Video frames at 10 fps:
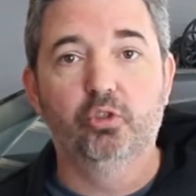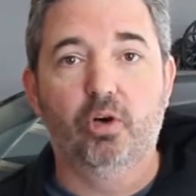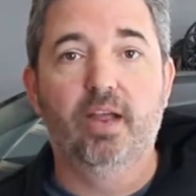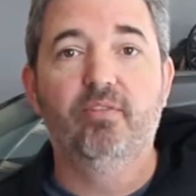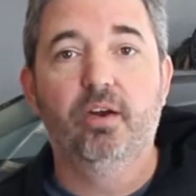
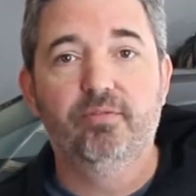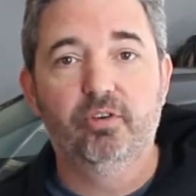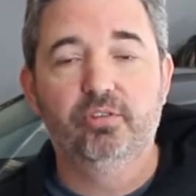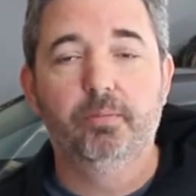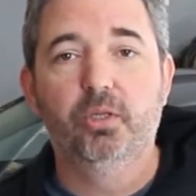drive on it
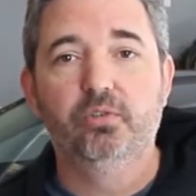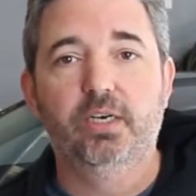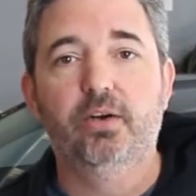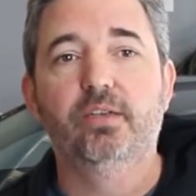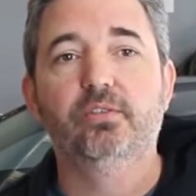for some of those
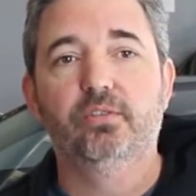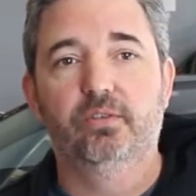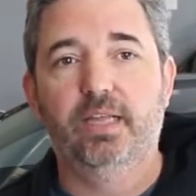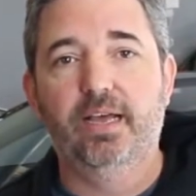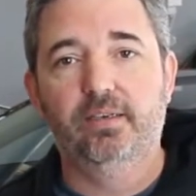areas, so
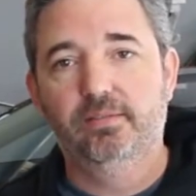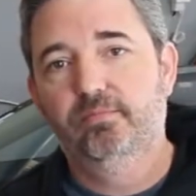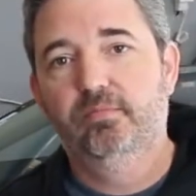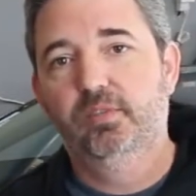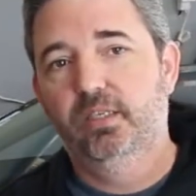that
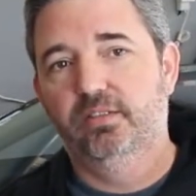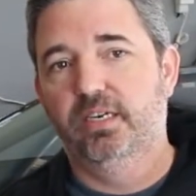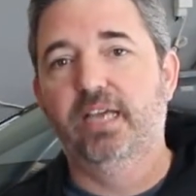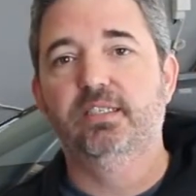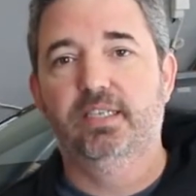it's a
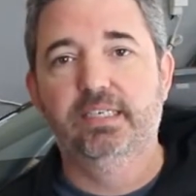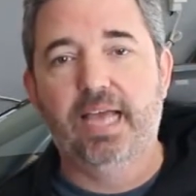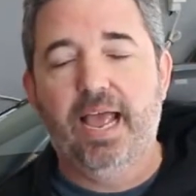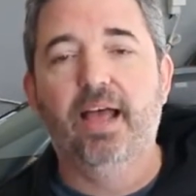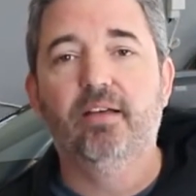nice thing to
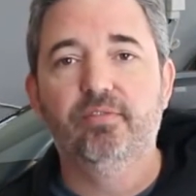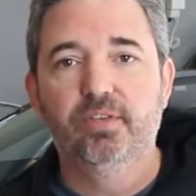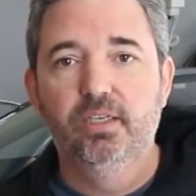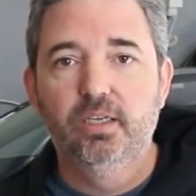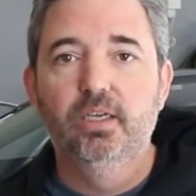have.
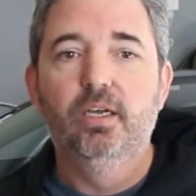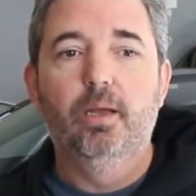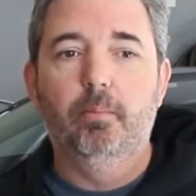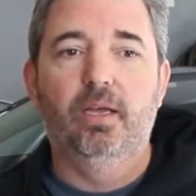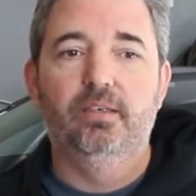
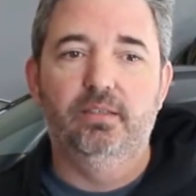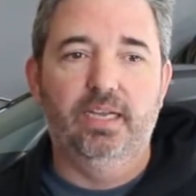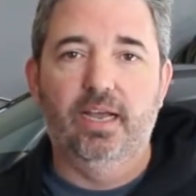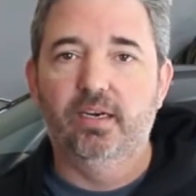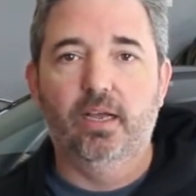But
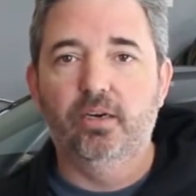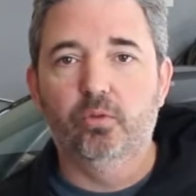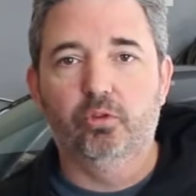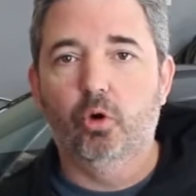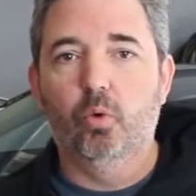yeah, I
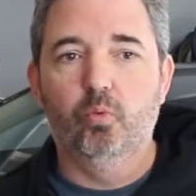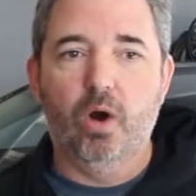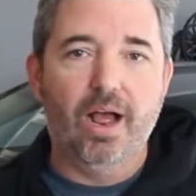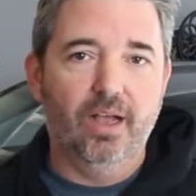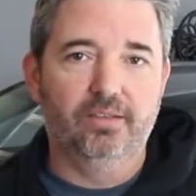don't throw
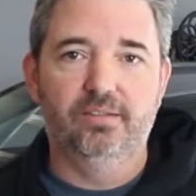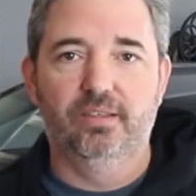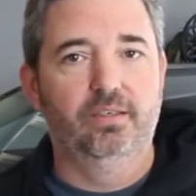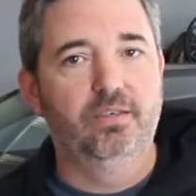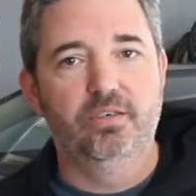rocks
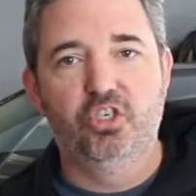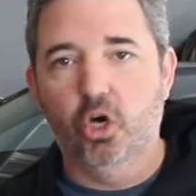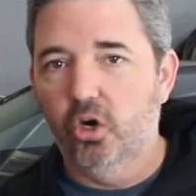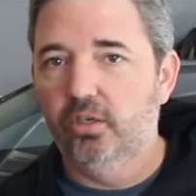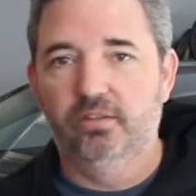and
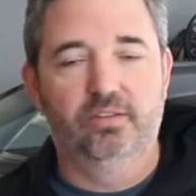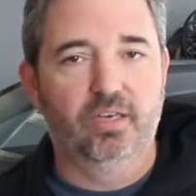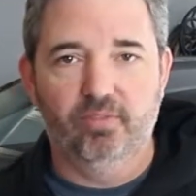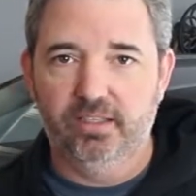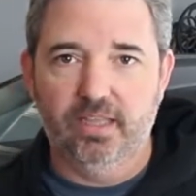dirt and
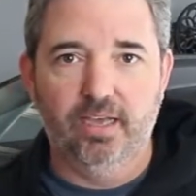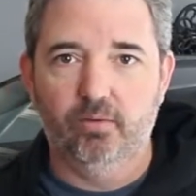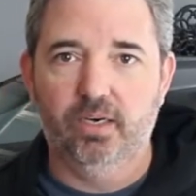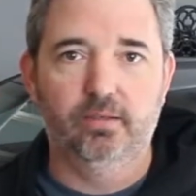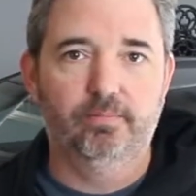stuff like that,
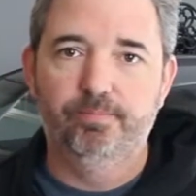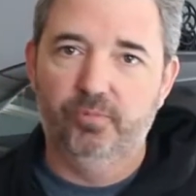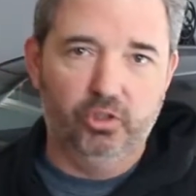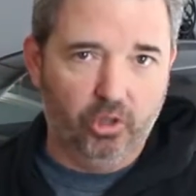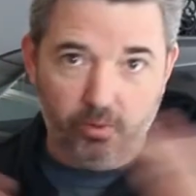right?
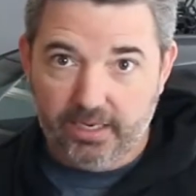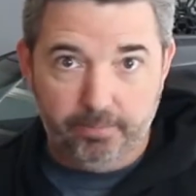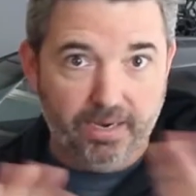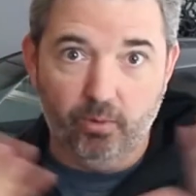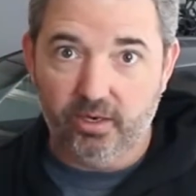Don't get a
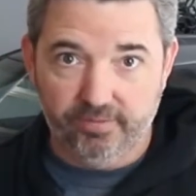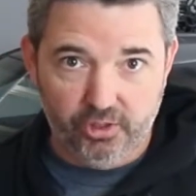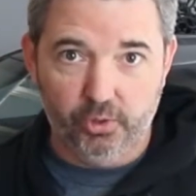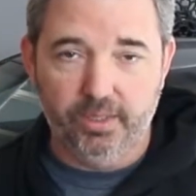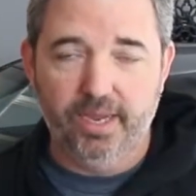BedRug if
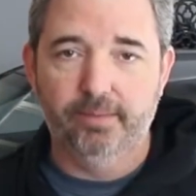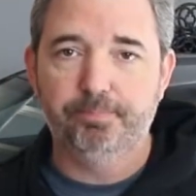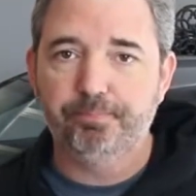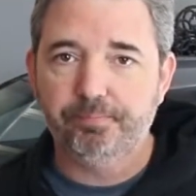you do that.